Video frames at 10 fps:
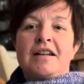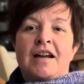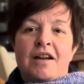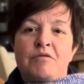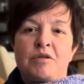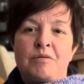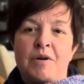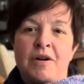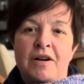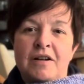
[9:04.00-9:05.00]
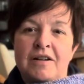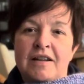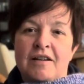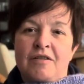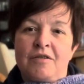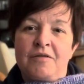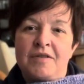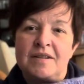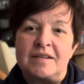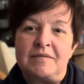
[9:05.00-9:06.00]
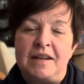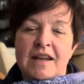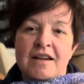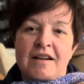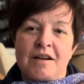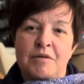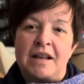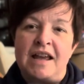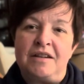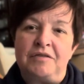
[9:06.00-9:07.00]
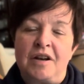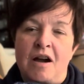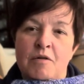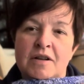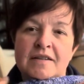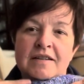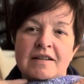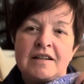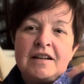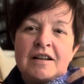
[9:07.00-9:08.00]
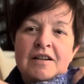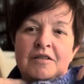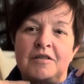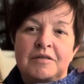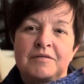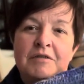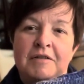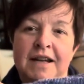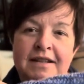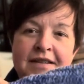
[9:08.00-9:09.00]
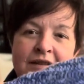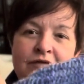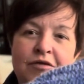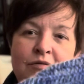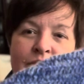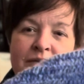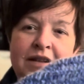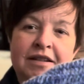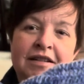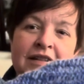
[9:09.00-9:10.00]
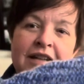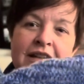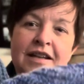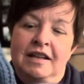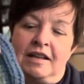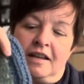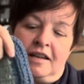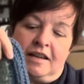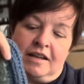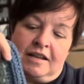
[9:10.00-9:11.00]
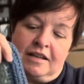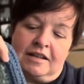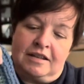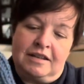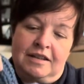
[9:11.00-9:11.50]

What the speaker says: I will work on this here. I will add flowers on the dress of a woman, and